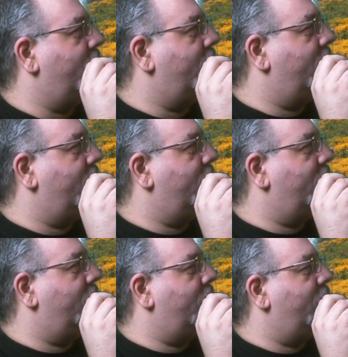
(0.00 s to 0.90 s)

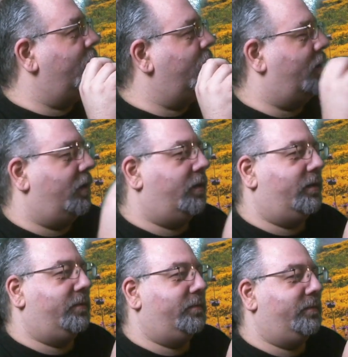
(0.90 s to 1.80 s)

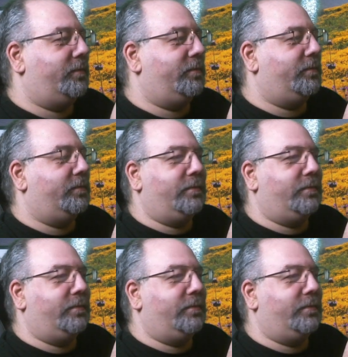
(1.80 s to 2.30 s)
(no one is talking)